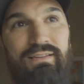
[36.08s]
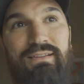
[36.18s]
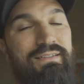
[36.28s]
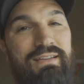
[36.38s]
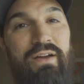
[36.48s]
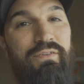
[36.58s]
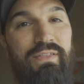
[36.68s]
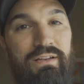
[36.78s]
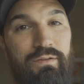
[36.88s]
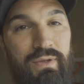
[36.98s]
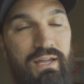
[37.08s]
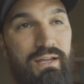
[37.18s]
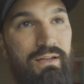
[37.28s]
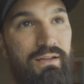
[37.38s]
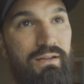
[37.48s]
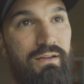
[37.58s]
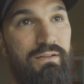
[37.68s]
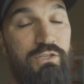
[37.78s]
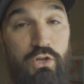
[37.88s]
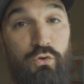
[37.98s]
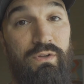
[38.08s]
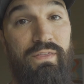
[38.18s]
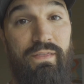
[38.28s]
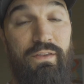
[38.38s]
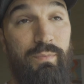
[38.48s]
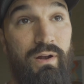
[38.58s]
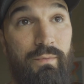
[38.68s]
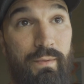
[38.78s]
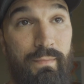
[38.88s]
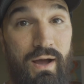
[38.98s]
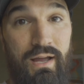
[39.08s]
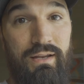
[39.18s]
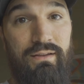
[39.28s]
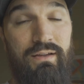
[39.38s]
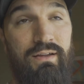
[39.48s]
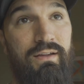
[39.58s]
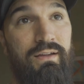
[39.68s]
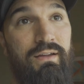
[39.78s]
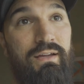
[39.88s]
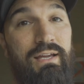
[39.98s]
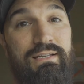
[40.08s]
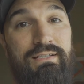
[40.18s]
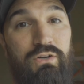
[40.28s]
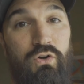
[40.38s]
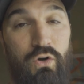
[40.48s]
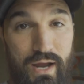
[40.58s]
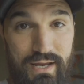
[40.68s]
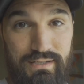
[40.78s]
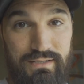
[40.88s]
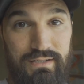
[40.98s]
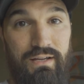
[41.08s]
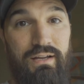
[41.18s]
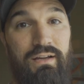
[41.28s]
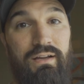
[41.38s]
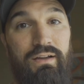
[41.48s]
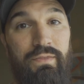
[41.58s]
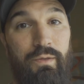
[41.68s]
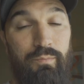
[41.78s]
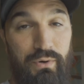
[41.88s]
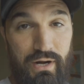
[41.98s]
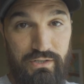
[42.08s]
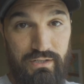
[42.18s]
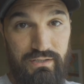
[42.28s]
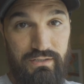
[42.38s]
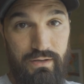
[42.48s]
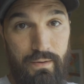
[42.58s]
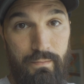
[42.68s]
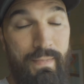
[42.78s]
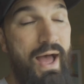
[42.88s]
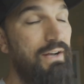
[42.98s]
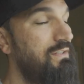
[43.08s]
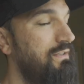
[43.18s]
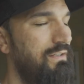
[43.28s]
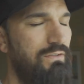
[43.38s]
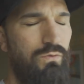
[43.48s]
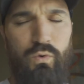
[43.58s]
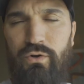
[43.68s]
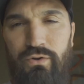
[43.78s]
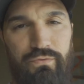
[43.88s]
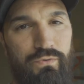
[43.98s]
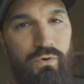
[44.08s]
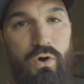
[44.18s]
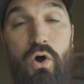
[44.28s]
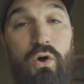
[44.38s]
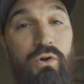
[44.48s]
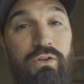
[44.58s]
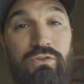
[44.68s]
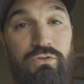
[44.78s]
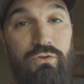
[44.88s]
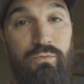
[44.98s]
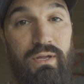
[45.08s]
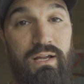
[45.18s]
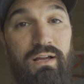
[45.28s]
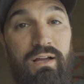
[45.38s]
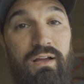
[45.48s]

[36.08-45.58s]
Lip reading: This is everything to me. It's the only thing that's been on my mind is Christ, the precious, matchless, wonderful, all-consuming